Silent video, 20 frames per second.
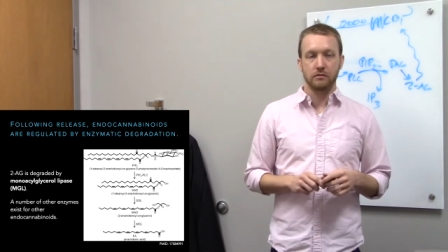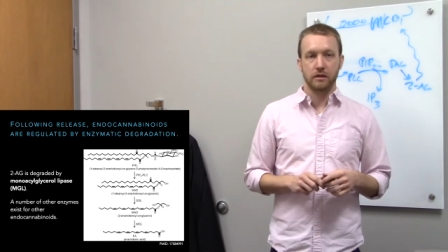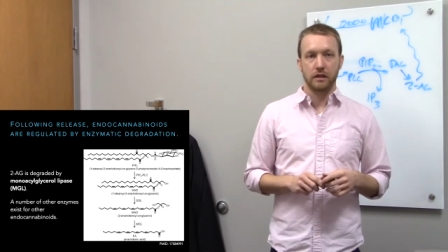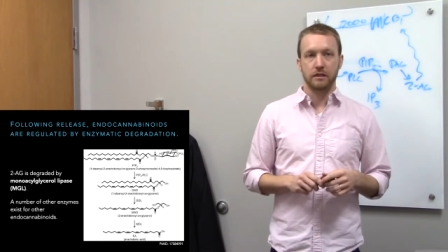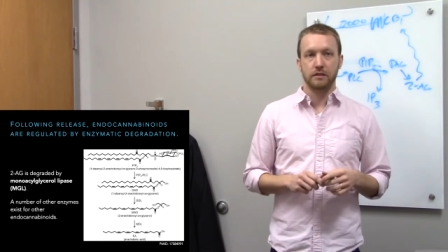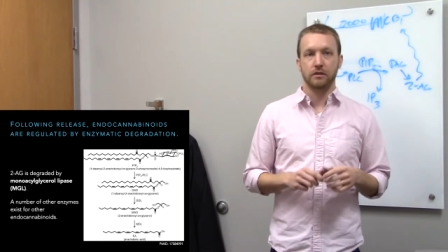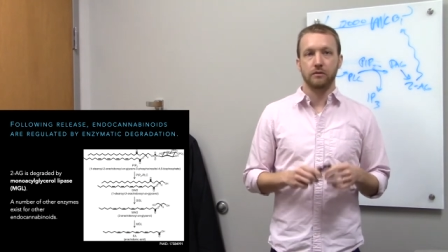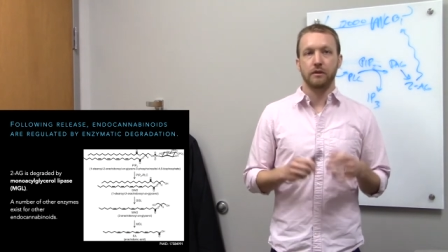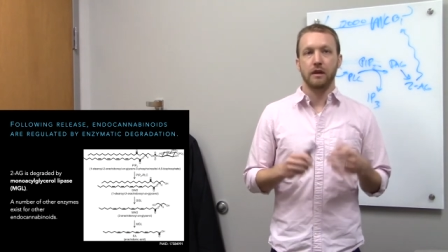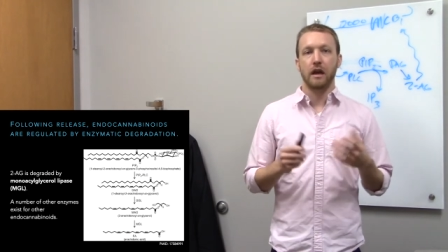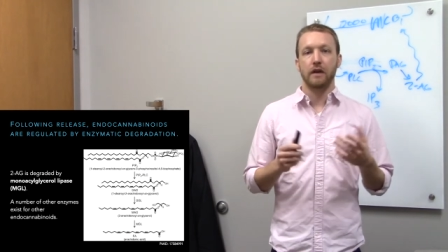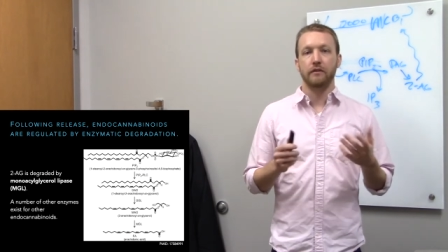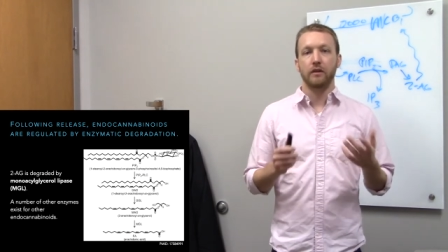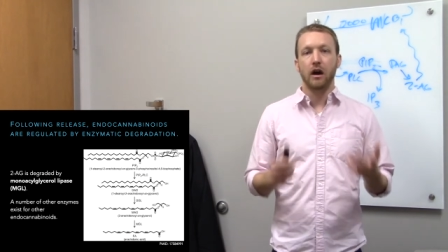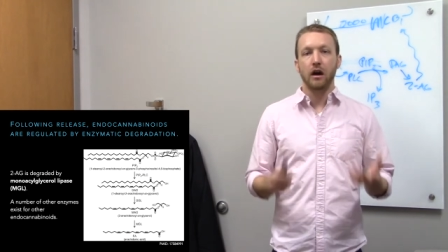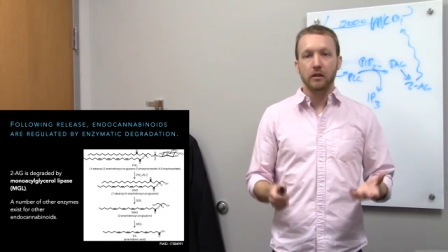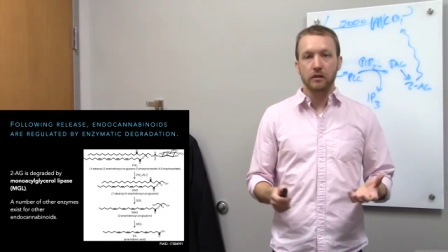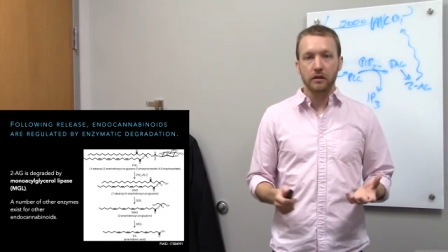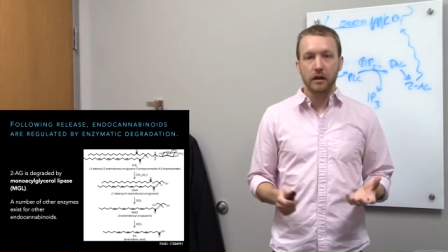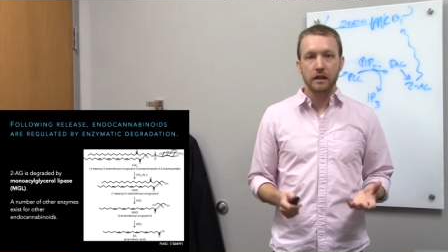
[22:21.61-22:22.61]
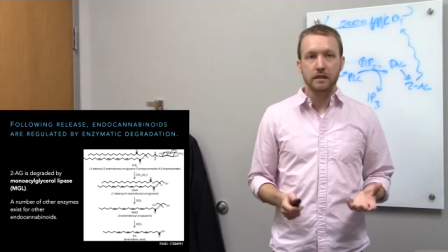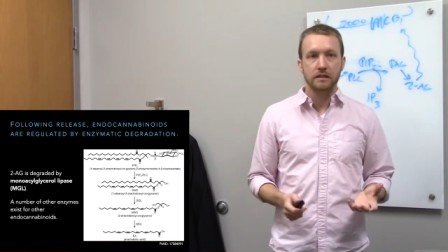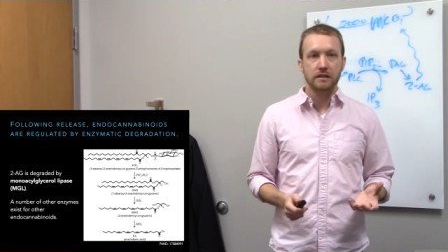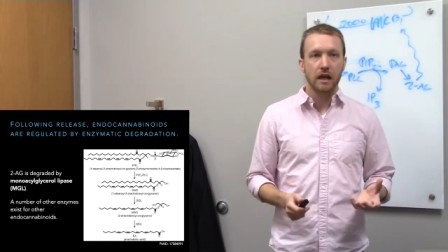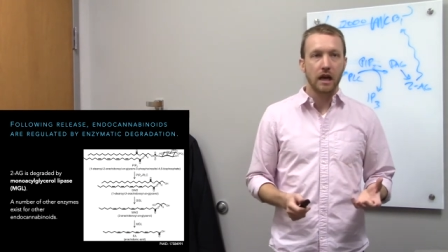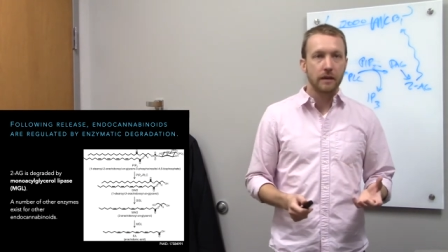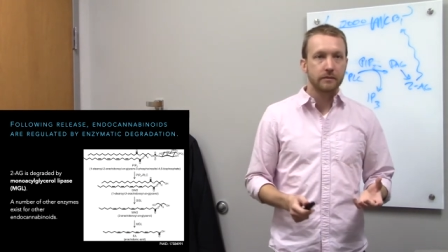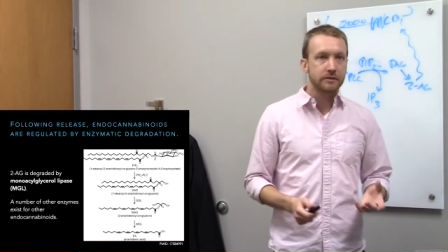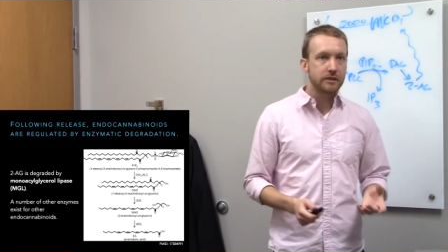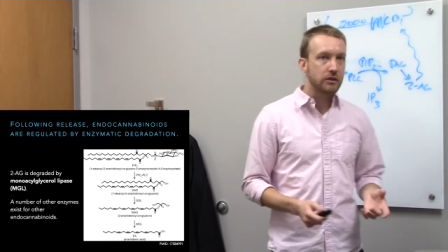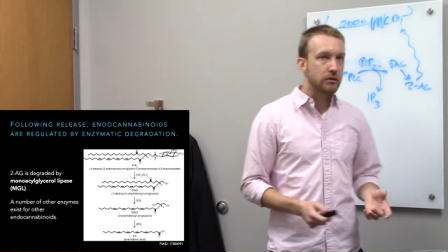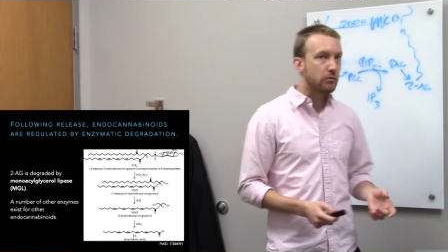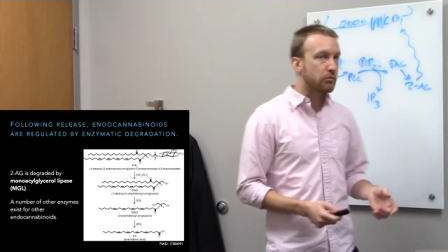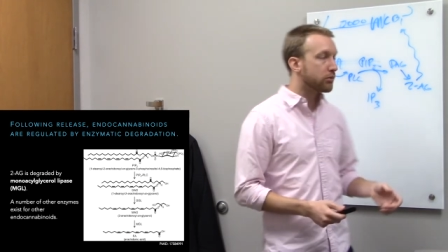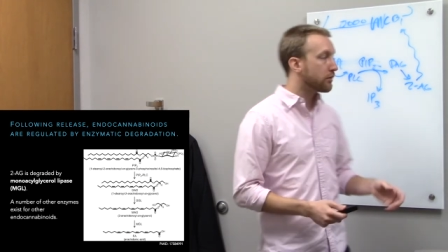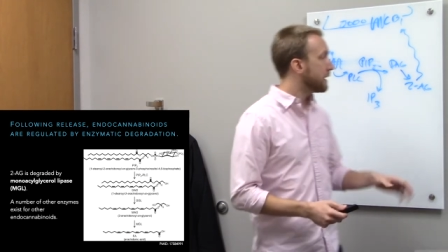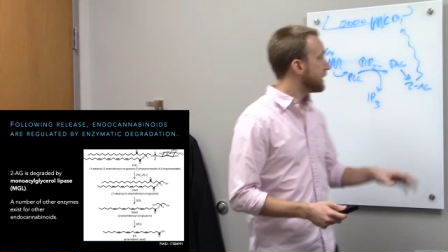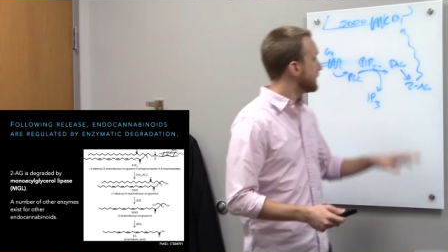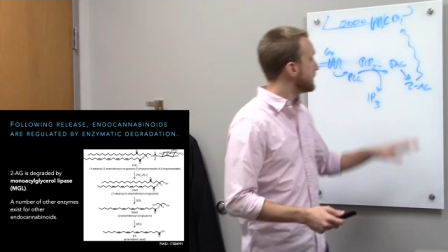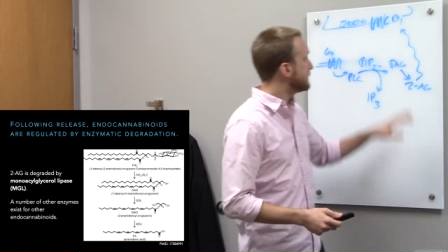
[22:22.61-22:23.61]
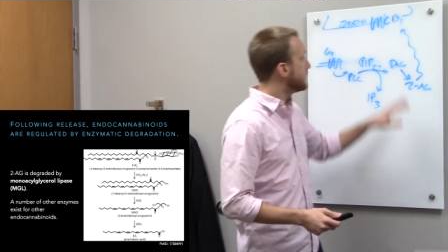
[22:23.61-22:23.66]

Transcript: and so we have other enzymes that'll break